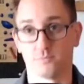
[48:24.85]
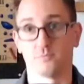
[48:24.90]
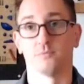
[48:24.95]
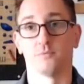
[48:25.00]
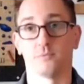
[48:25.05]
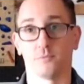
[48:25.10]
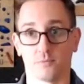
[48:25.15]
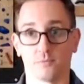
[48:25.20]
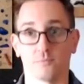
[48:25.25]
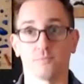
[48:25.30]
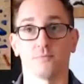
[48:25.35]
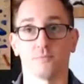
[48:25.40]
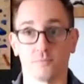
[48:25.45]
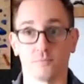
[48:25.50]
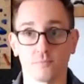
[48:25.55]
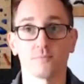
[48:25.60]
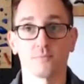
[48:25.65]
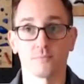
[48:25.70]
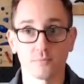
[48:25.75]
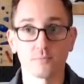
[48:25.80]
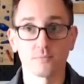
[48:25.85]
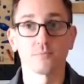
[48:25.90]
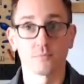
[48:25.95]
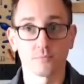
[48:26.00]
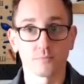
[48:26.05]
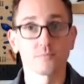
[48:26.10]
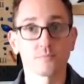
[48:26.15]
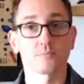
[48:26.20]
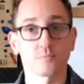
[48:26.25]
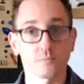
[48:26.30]
It's just, and at
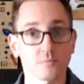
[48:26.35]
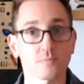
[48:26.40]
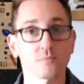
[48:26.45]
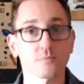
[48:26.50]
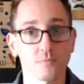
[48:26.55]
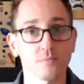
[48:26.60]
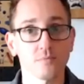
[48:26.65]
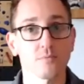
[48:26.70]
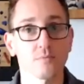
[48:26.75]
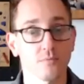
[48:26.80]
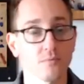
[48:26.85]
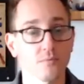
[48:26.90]
some point